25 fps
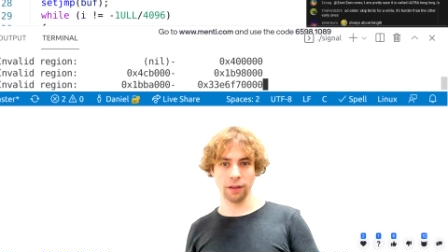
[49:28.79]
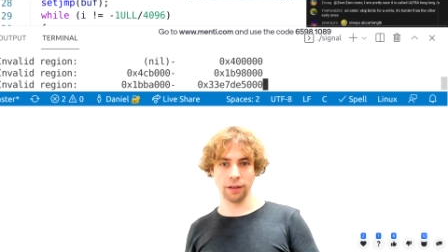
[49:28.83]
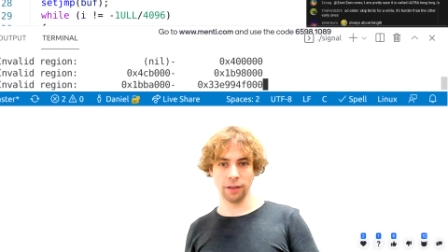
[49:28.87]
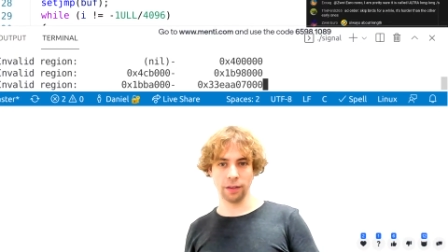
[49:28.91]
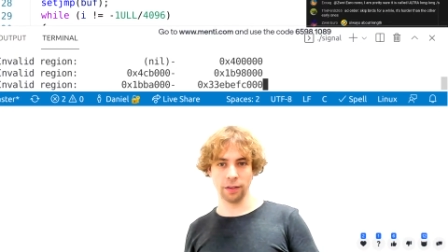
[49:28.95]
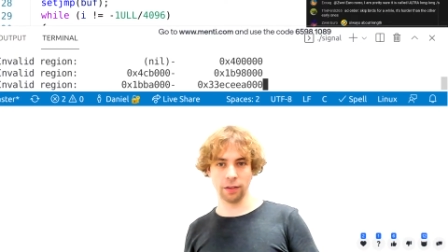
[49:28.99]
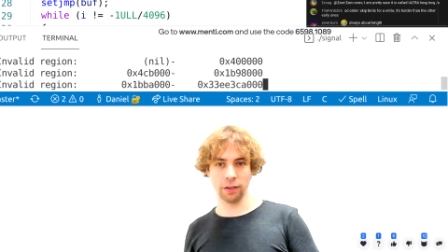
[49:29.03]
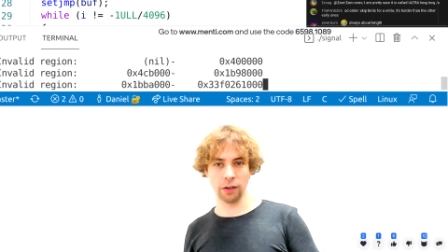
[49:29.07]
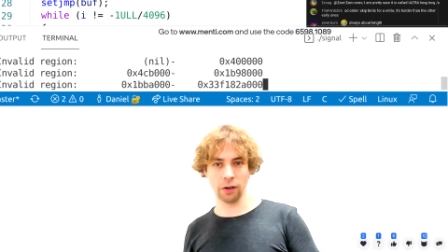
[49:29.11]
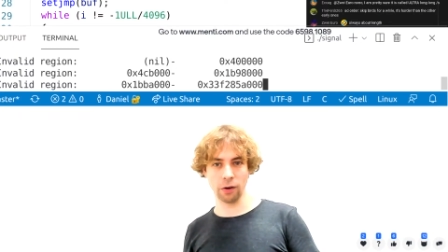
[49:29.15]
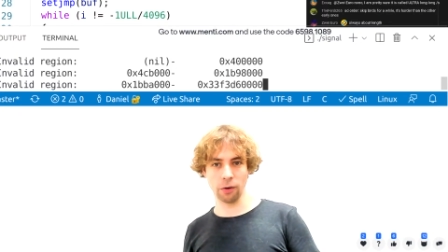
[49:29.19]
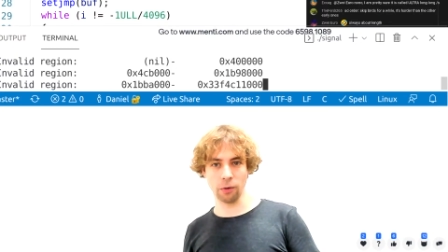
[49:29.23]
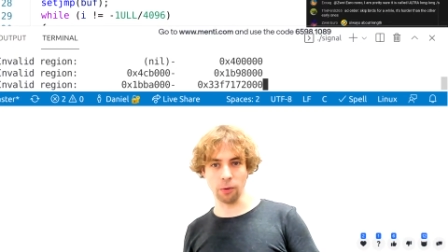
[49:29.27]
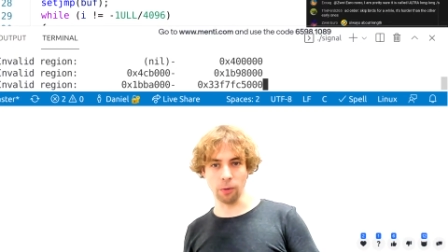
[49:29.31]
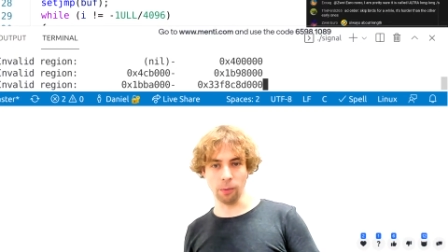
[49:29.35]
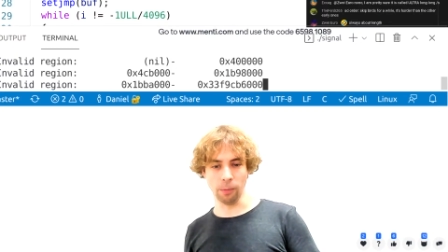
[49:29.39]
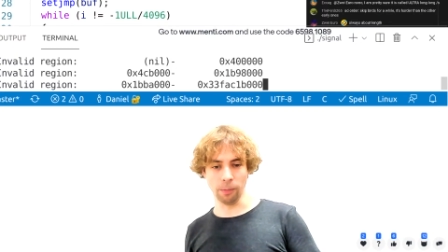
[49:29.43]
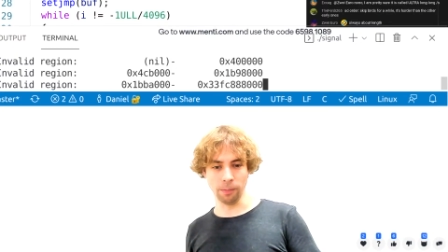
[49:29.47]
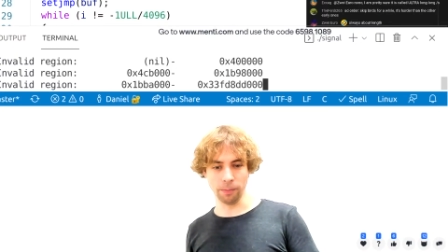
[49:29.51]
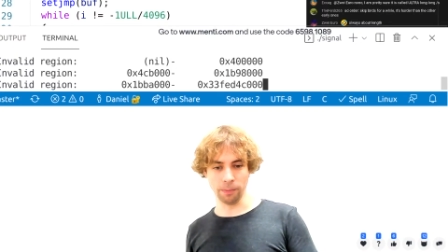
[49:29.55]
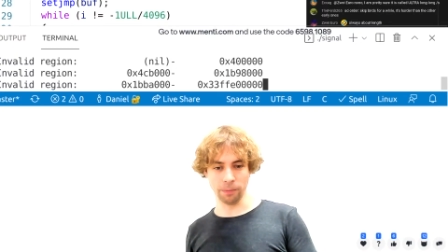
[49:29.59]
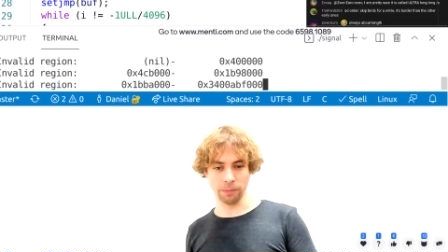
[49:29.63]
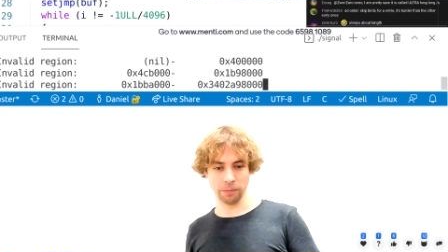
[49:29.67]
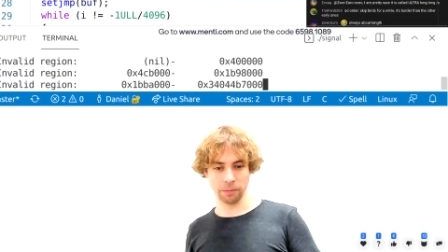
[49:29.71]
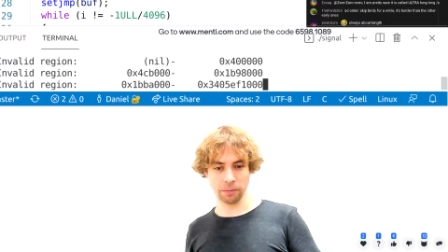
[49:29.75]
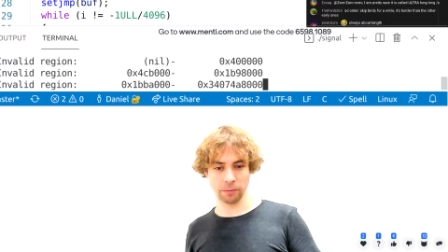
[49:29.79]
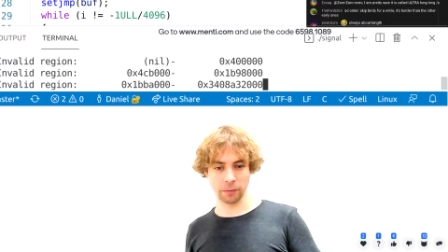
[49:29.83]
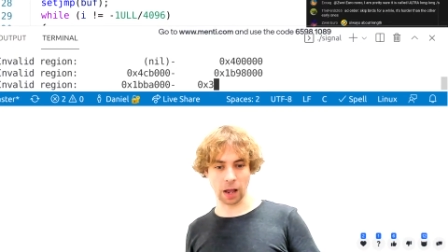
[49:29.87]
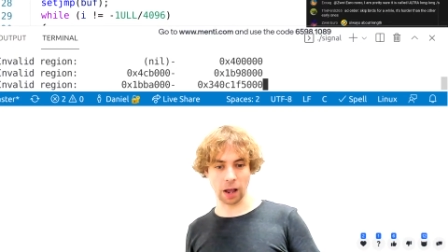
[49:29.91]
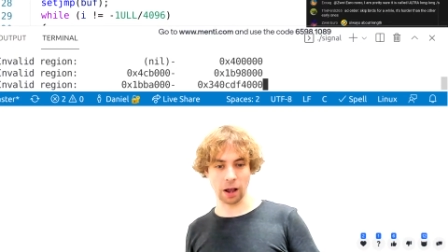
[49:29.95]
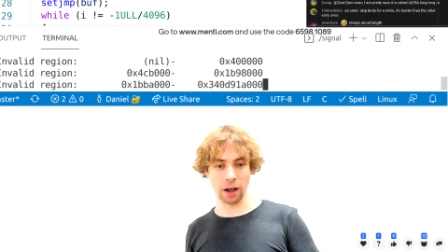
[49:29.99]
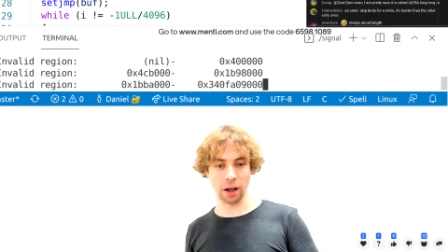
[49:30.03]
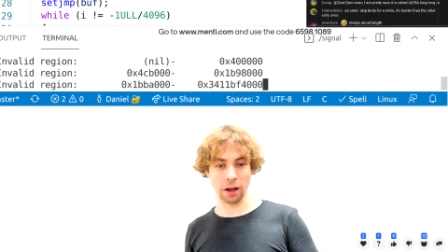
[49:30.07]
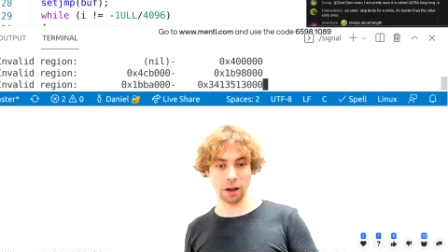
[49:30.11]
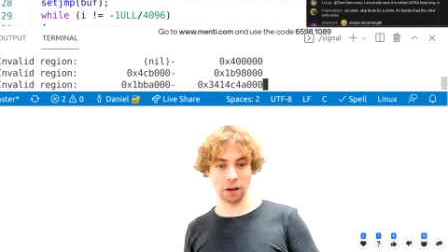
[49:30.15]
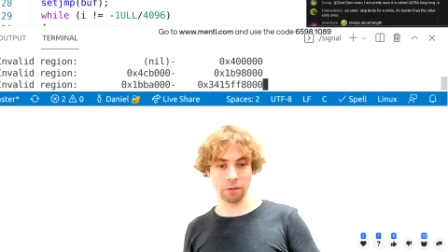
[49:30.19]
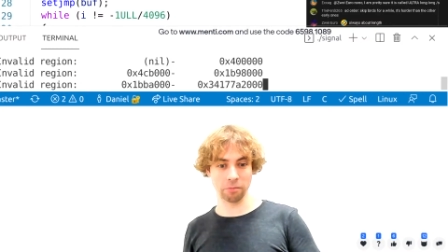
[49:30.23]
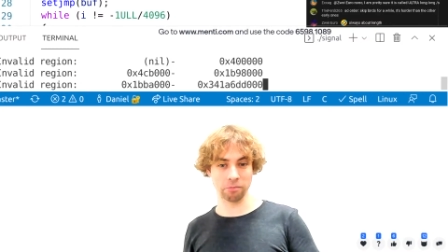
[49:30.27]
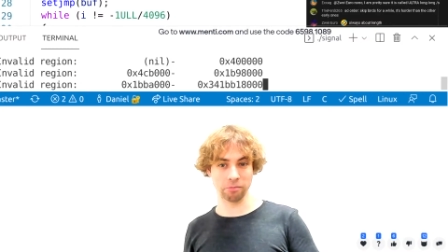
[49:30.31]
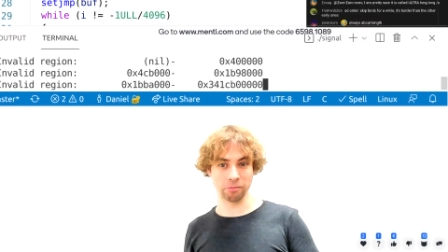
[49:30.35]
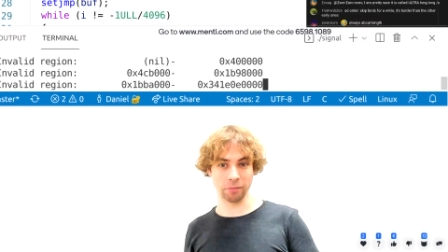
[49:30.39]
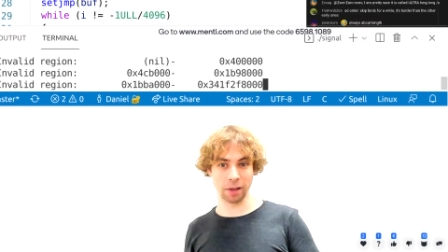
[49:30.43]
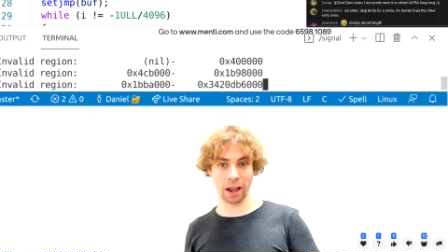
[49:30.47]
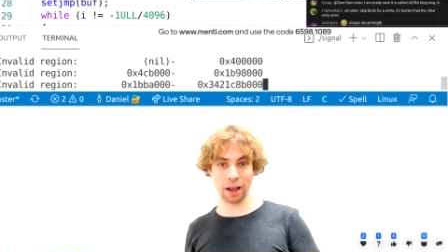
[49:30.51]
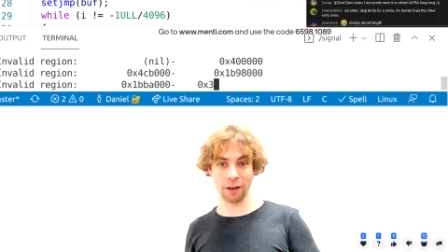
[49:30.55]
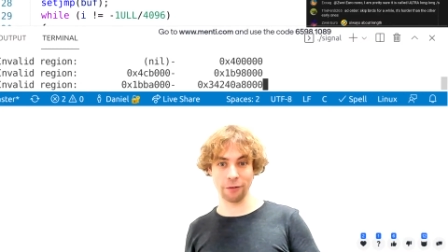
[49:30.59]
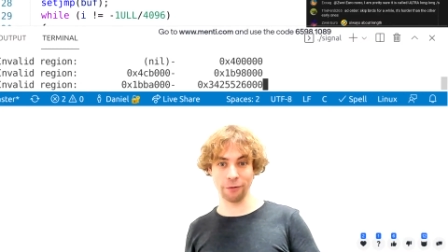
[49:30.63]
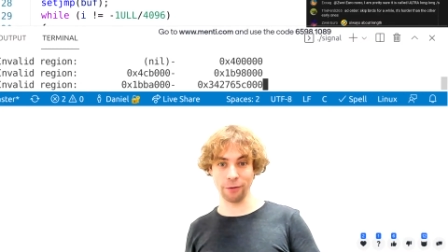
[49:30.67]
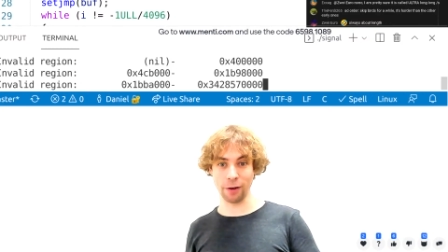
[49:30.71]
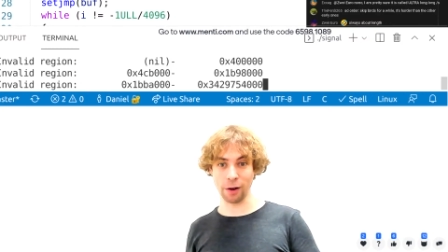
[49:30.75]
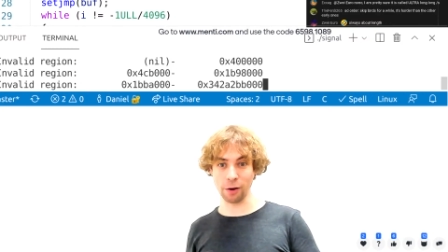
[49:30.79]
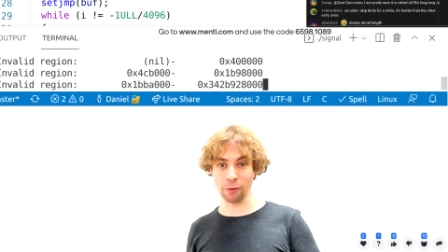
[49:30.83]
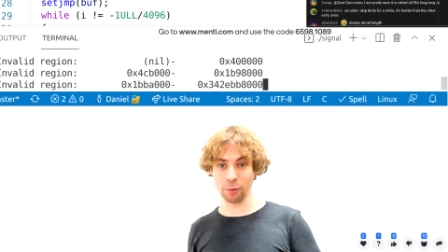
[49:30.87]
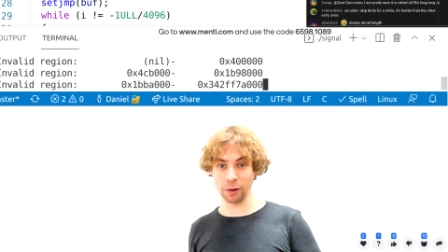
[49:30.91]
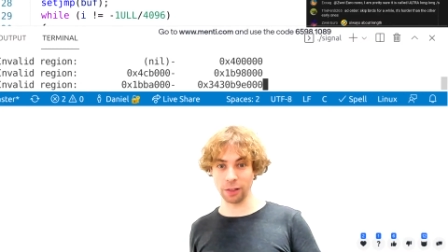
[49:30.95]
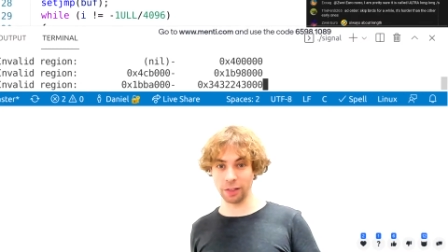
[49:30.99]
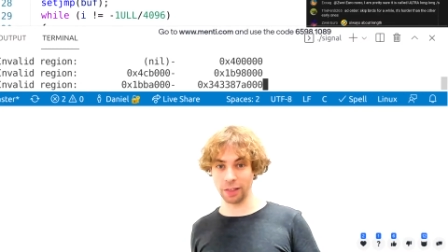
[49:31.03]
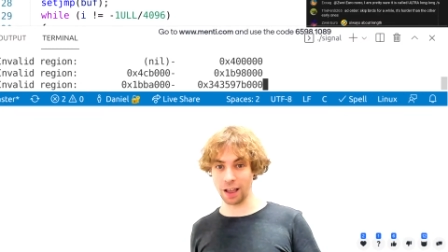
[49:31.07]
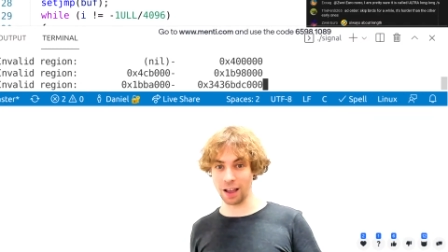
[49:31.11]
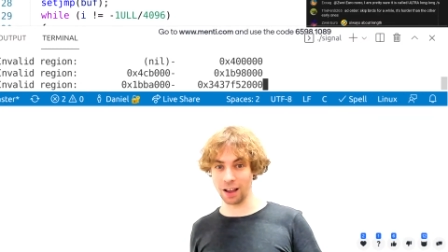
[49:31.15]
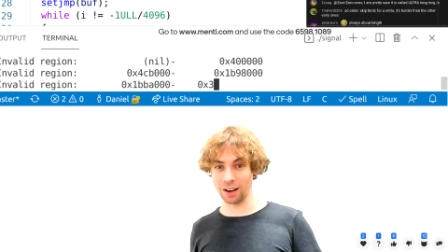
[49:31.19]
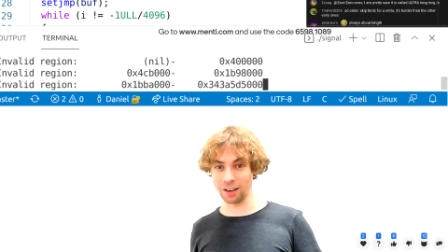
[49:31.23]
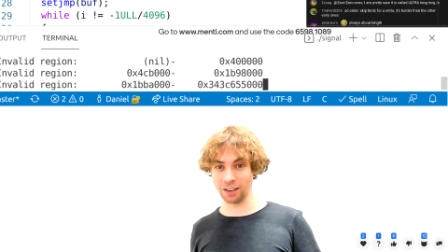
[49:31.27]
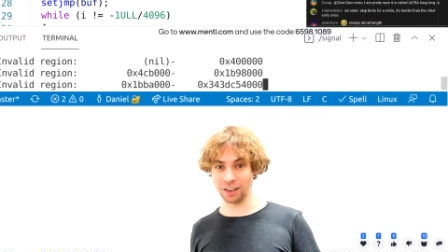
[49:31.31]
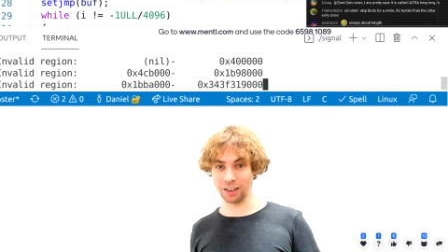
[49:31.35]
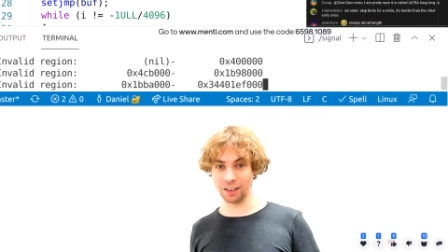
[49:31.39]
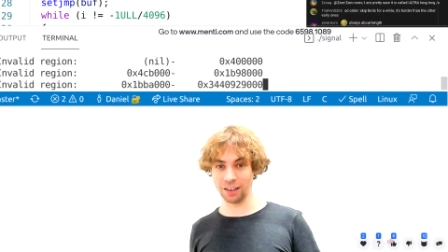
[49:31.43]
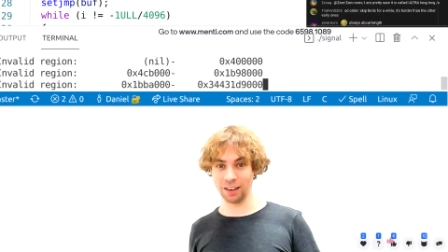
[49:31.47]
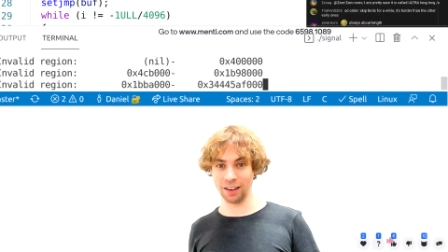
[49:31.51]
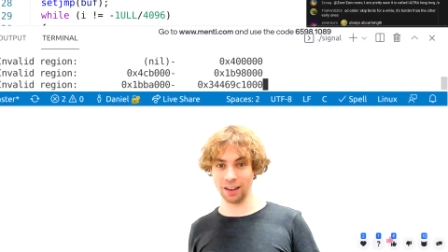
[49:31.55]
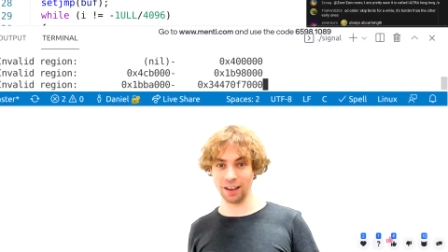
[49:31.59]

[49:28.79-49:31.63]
So have fun with that,